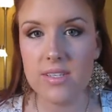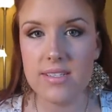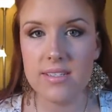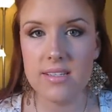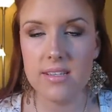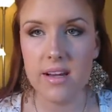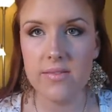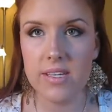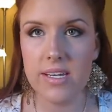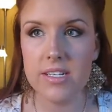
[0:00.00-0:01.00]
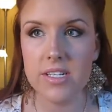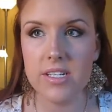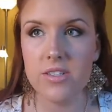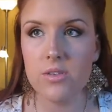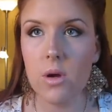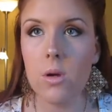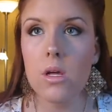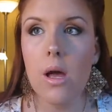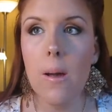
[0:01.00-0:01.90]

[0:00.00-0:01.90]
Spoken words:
this is not really under your control,